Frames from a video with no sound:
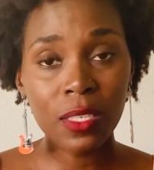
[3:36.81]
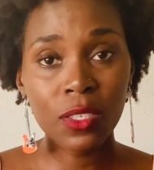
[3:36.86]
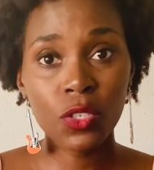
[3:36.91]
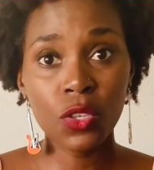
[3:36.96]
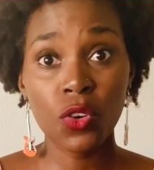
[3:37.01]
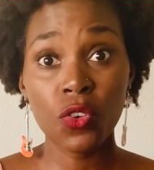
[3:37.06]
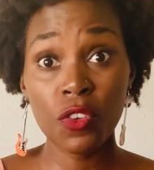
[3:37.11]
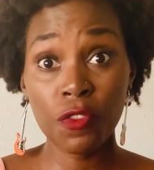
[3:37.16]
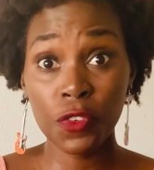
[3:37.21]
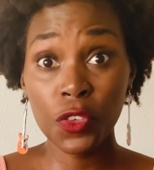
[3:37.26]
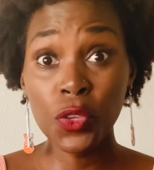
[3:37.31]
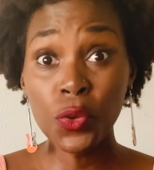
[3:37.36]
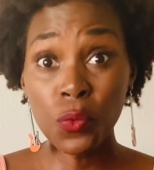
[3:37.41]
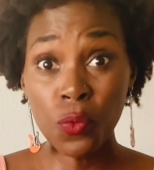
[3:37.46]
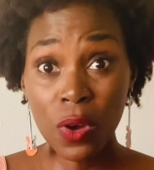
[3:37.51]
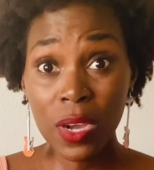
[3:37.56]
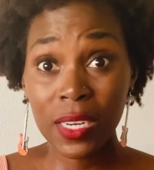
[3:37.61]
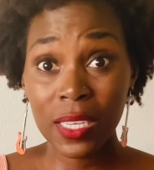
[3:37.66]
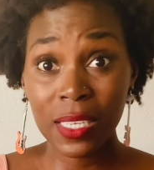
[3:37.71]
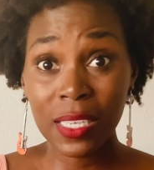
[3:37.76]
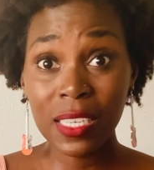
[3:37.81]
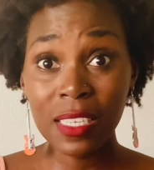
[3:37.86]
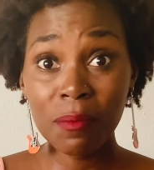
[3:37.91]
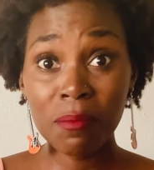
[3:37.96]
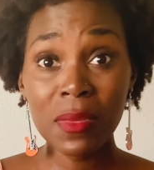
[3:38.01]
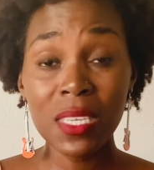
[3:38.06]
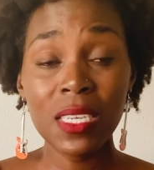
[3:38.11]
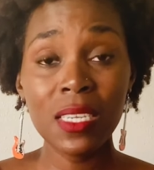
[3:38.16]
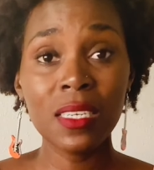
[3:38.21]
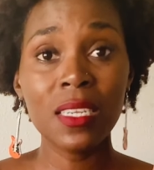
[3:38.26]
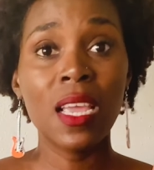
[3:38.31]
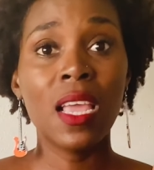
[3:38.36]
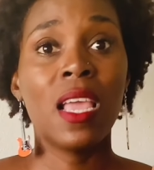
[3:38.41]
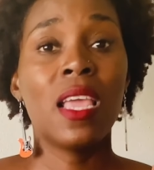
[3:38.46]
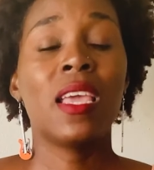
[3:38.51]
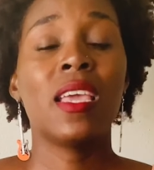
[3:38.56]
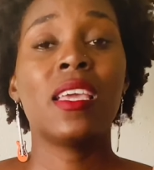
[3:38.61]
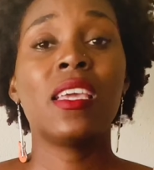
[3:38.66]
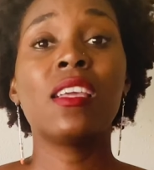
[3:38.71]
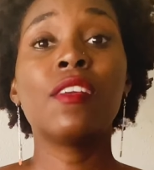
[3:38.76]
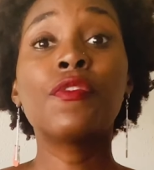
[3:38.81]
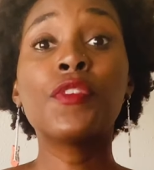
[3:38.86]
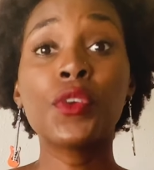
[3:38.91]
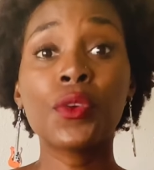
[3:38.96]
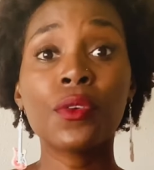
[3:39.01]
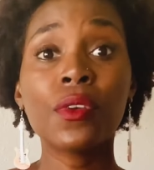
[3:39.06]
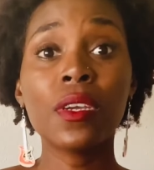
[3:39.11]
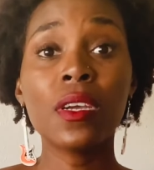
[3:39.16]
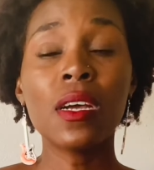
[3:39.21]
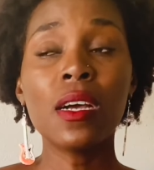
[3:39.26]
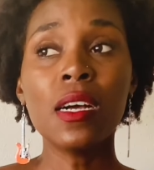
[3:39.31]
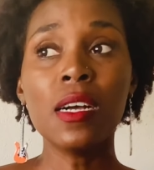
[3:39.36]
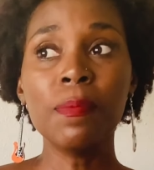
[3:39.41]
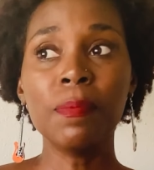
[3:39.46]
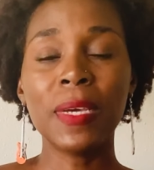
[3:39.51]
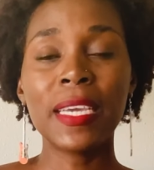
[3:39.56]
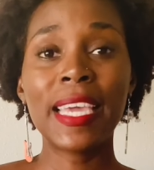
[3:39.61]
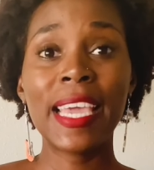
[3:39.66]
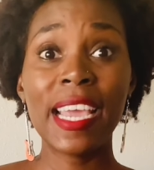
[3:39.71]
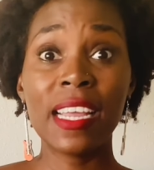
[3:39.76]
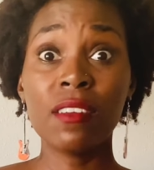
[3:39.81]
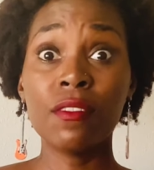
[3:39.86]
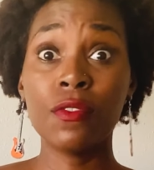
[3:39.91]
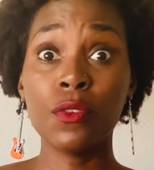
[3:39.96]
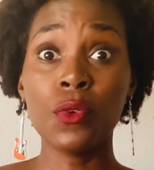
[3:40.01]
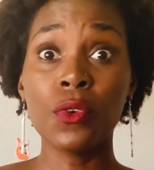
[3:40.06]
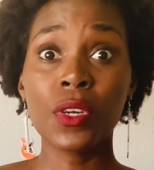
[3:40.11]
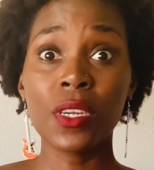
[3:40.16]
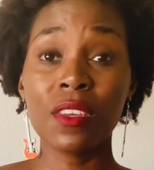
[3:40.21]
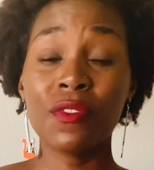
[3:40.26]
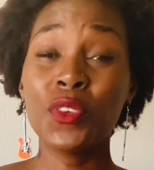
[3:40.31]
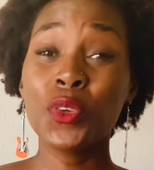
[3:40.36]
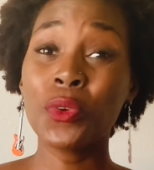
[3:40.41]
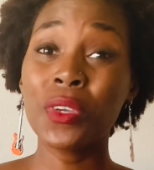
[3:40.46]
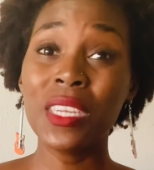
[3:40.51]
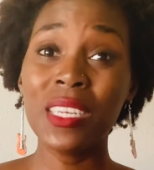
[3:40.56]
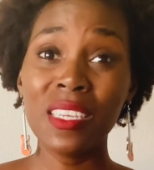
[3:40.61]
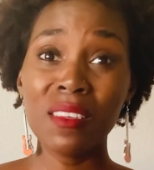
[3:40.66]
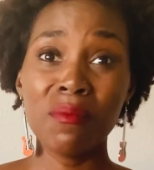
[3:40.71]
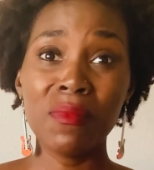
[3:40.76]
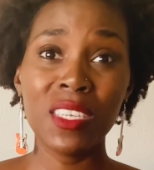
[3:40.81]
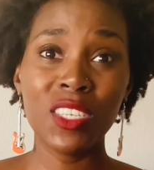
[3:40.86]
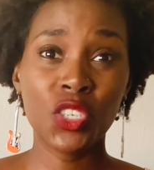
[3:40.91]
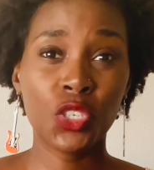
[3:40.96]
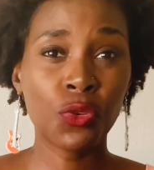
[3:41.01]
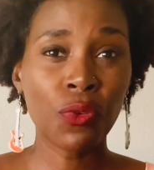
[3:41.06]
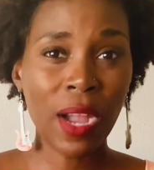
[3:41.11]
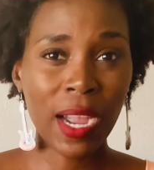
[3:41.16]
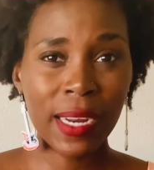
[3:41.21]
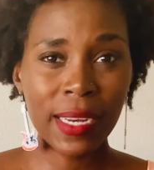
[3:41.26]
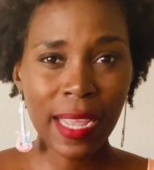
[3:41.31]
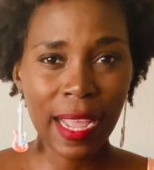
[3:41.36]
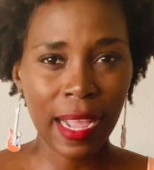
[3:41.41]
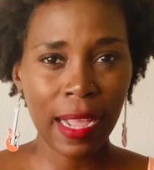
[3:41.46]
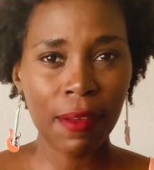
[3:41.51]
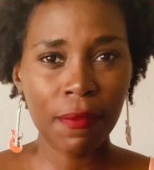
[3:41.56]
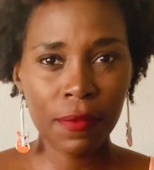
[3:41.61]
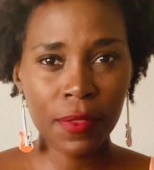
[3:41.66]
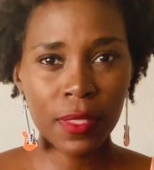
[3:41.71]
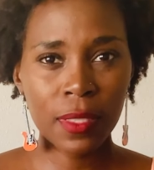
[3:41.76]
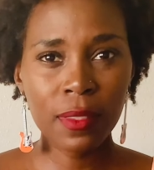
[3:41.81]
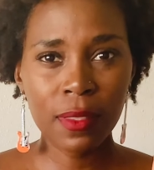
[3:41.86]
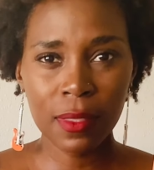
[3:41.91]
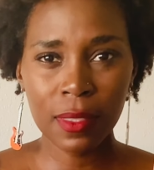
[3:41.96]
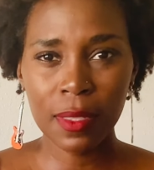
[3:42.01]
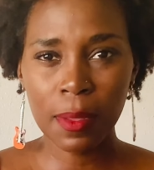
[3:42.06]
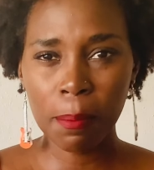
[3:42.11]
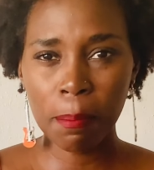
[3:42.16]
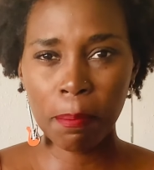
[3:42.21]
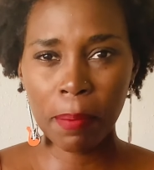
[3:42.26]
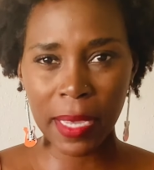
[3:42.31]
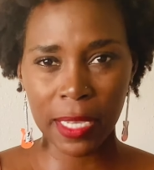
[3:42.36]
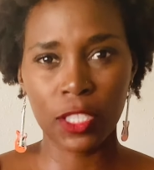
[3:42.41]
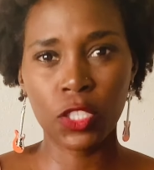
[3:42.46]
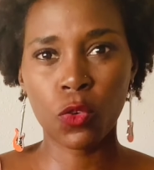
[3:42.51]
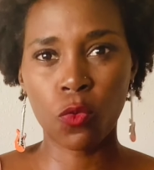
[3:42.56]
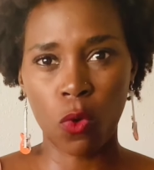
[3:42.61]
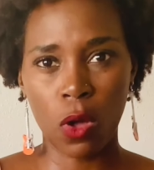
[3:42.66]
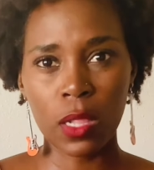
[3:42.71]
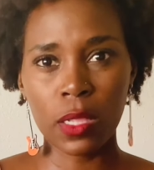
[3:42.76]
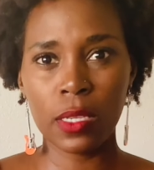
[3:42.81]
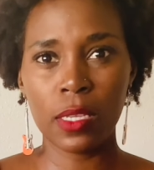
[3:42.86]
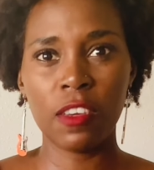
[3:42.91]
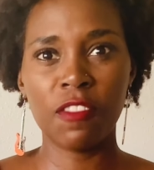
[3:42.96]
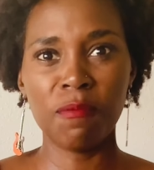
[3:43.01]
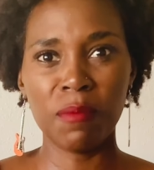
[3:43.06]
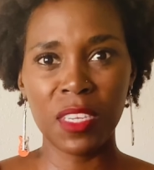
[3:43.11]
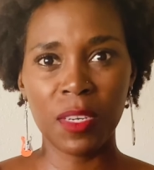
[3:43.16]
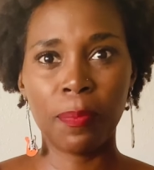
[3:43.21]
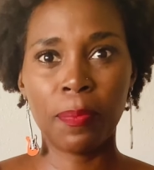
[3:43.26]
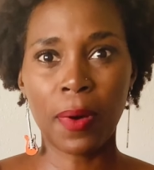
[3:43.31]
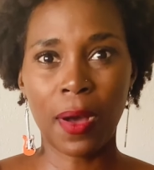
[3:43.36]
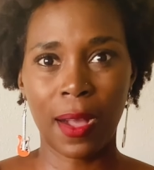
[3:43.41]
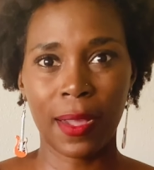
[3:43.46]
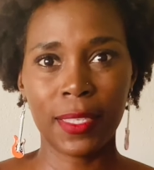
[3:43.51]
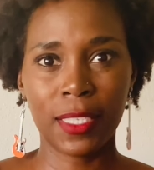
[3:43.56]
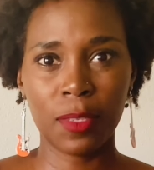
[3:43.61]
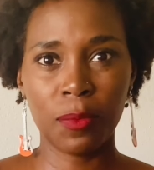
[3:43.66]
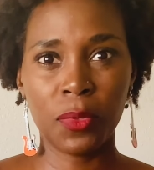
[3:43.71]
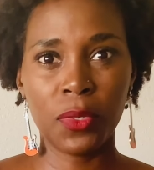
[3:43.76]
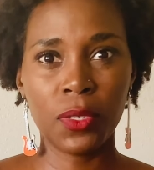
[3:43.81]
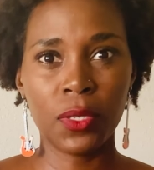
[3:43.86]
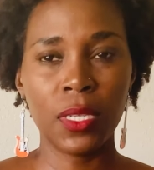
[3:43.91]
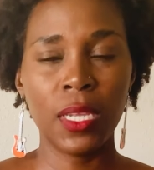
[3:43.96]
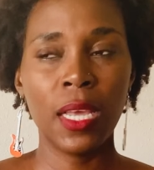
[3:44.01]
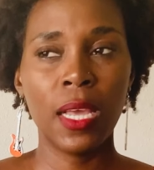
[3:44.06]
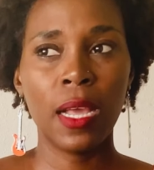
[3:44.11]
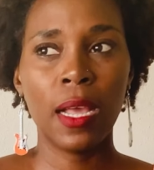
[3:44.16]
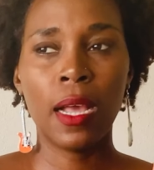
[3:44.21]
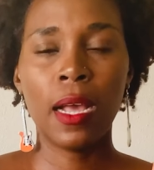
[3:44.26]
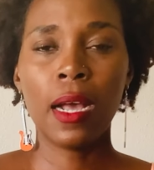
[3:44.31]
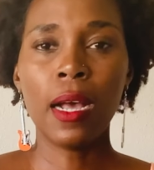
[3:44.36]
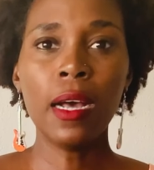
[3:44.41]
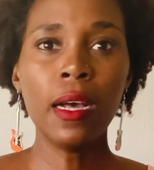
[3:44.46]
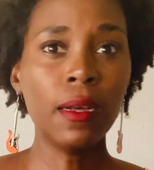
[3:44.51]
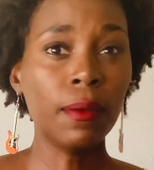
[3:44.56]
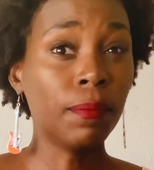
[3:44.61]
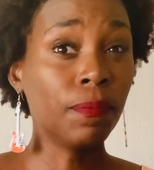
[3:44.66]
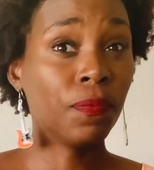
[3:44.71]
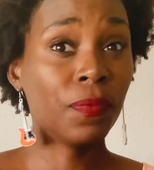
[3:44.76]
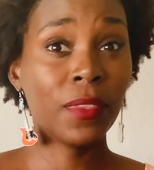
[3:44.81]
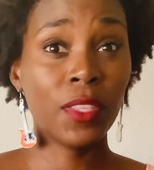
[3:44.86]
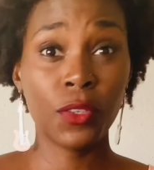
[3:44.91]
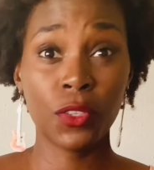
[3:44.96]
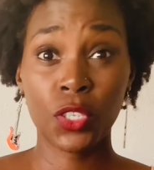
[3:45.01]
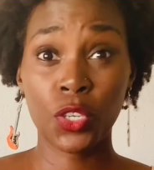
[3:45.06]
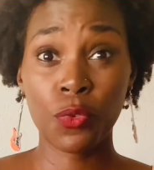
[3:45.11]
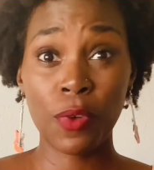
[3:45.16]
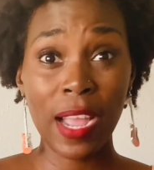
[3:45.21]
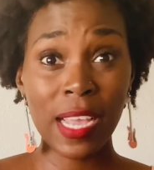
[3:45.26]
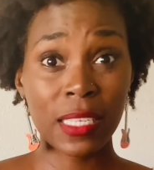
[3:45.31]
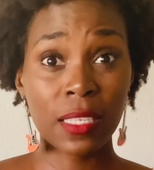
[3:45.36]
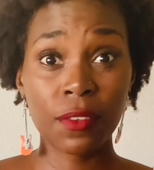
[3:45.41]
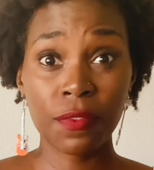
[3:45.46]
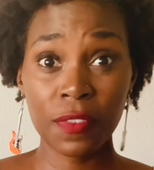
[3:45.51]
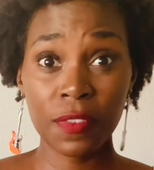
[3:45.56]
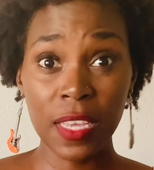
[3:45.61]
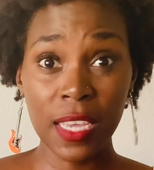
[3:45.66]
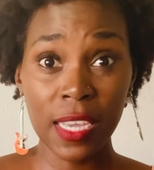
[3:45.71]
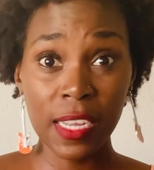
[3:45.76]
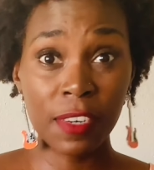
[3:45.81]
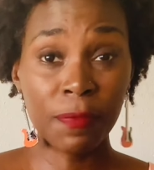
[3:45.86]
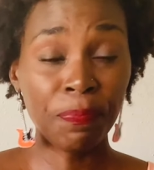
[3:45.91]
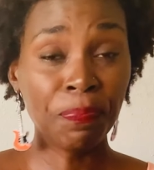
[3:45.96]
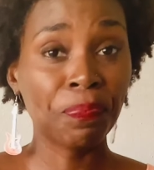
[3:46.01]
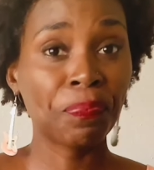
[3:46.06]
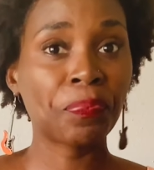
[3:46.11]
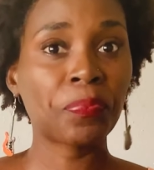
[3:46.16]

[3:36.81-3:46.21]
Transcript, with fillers: So if you want to eat meat, if you're um, a carnivore, if you're eating meat, try to have the best quality of meat possible. Um, there's grass-fed.